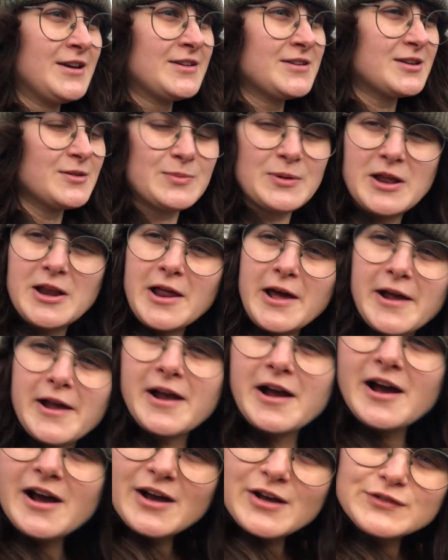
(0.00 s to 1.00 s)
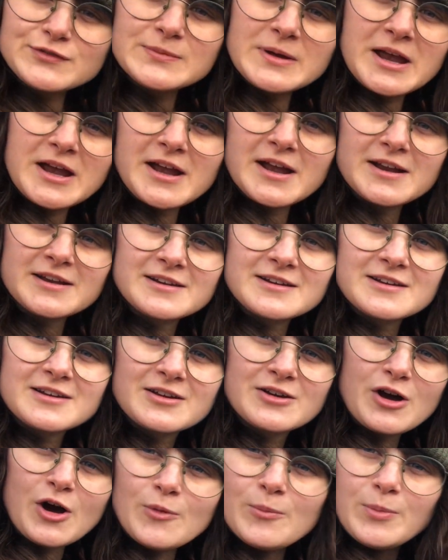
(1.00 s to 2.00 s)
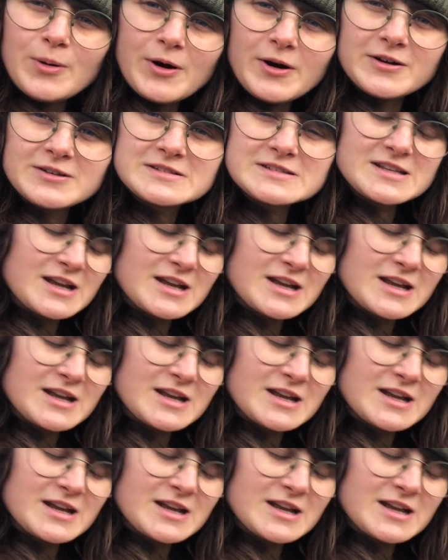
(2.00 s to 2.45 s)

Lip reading: to be like, I've made compost.